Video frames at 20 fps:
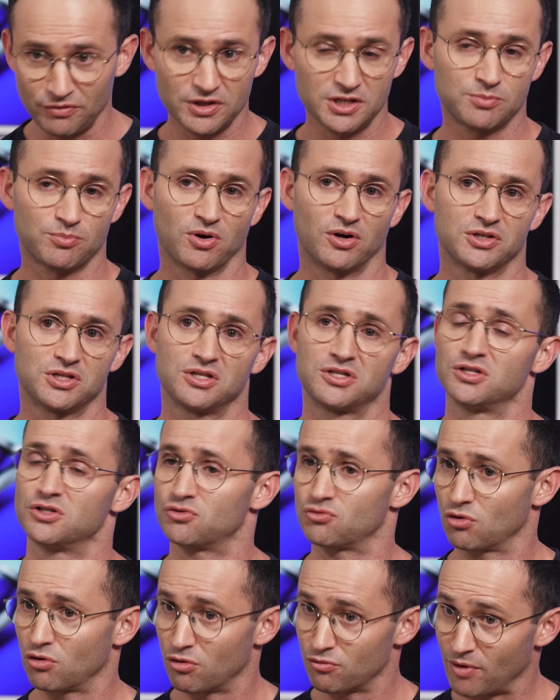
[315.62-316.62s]
of these processors
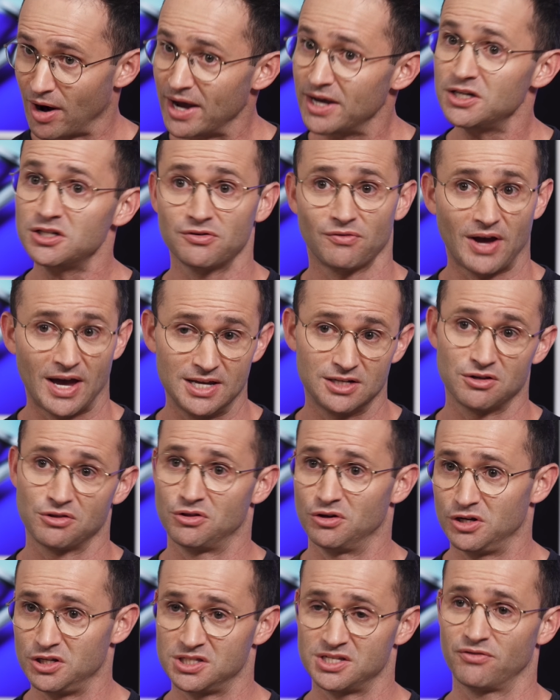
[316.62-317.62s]
draw a range of eight to
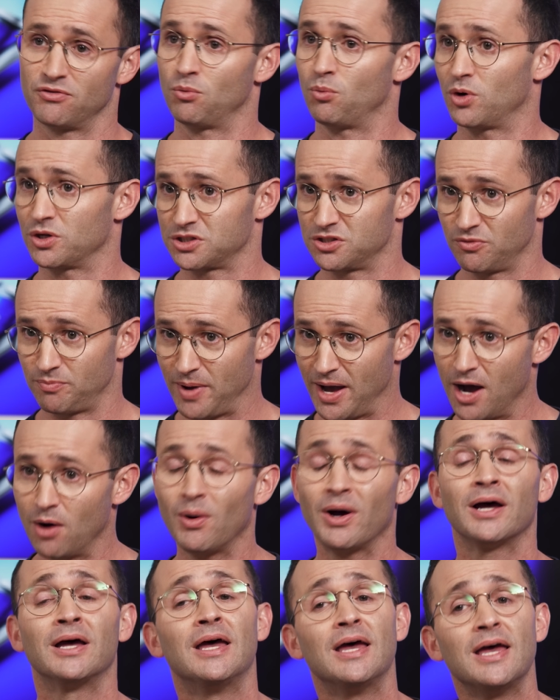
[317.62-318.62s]
thirty-seven watts of power,